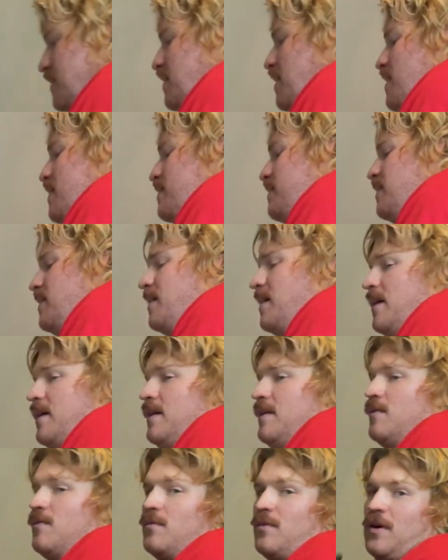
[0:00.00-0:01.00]
and
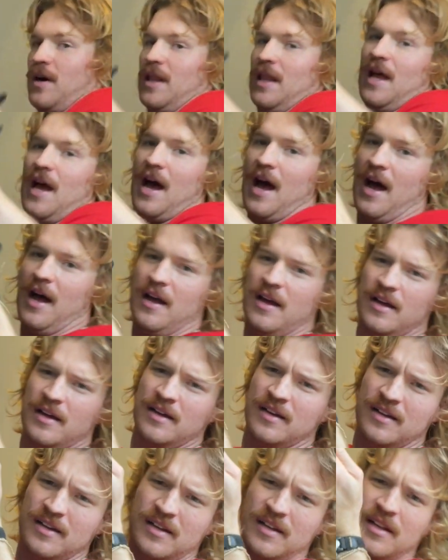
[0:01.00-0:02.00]
then voila,
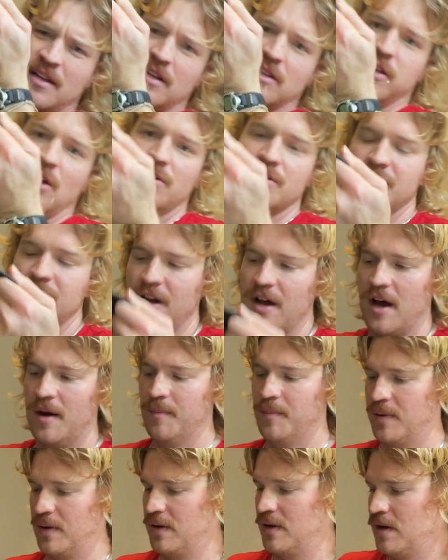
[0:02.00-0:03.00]
close it
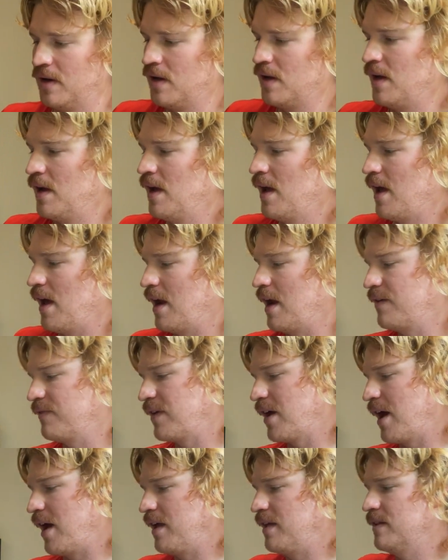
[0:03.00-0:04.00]
up, and I've
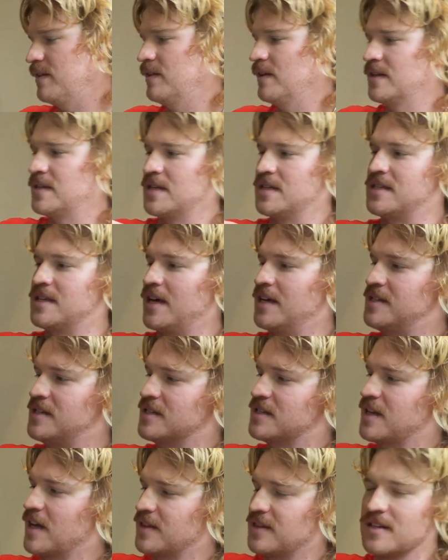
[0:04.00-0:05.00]
got this. It's nice.
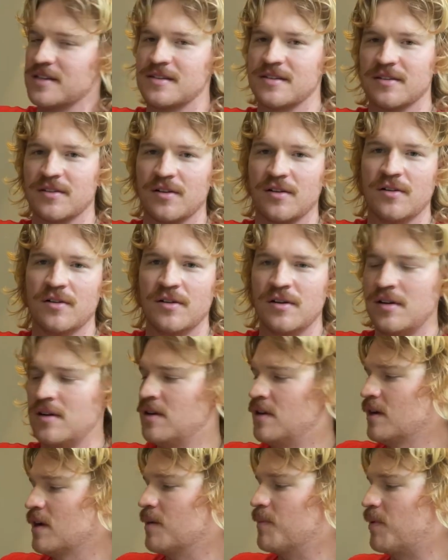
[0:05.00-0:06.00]
It's got this little
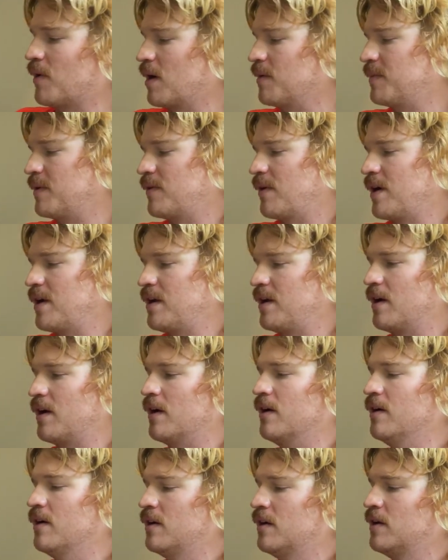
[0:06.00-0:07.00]
compartment right
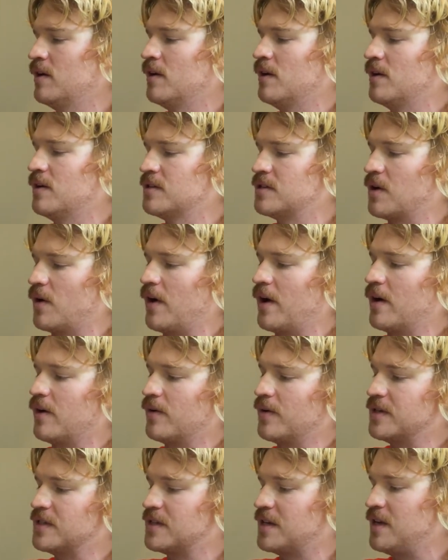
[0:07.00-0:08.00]
here, so I
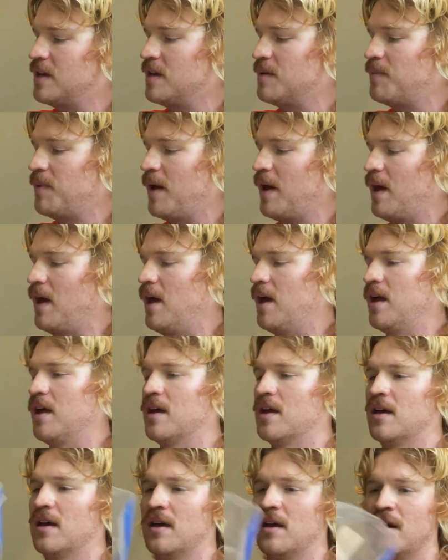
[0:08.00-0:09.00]
always keep a
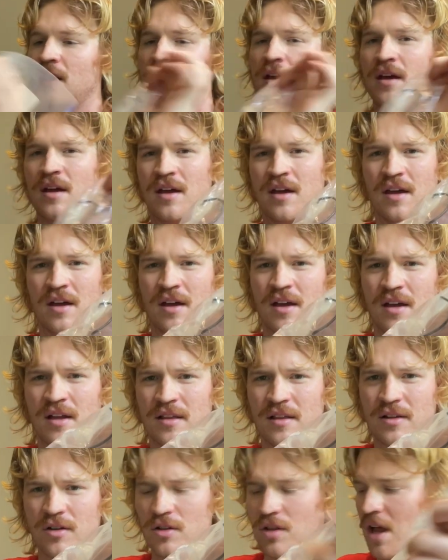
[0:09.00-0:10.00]

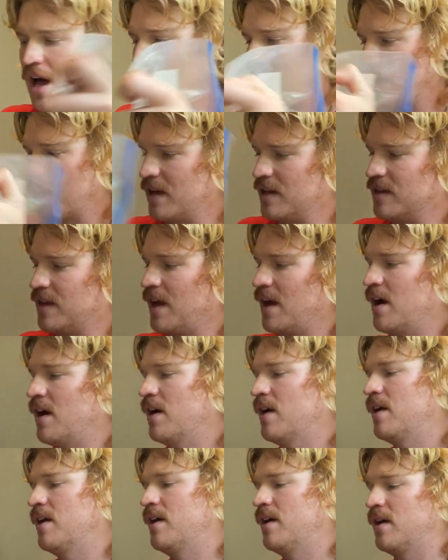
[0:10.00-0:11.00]
little lock in
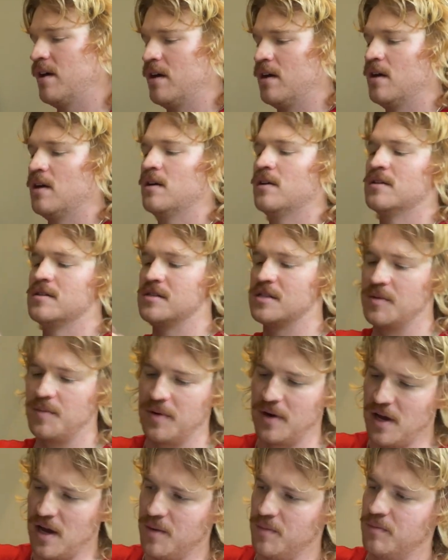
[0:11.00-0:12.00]
there. Zip
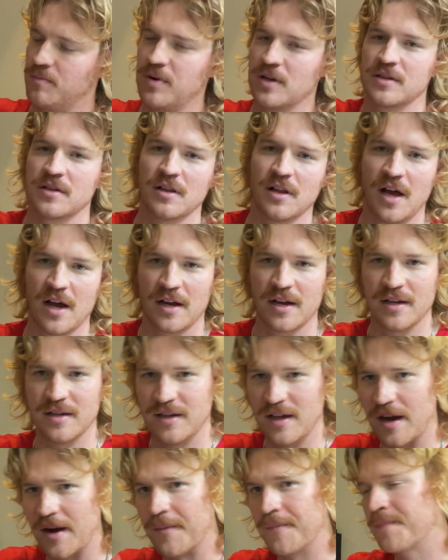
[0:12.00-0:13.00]
it up, put the lock
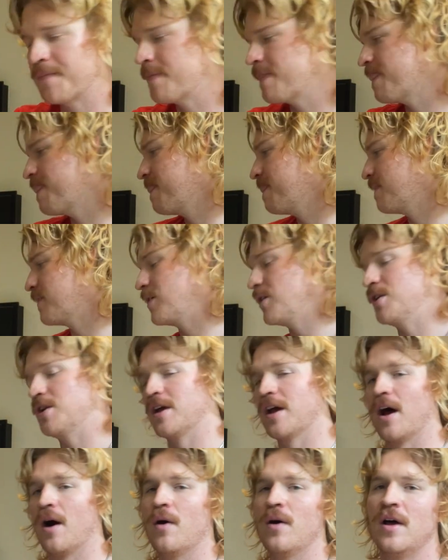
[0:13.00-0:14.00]
in there, good to
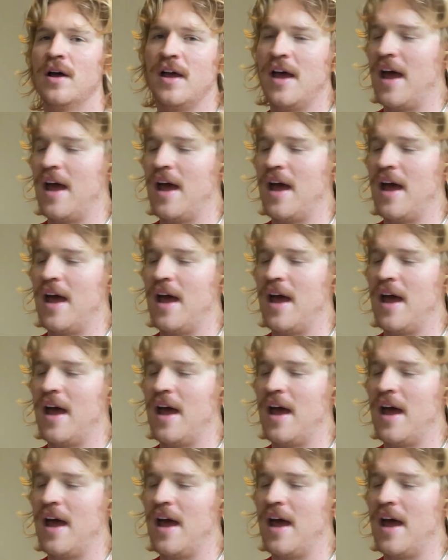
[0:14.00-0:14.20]
go.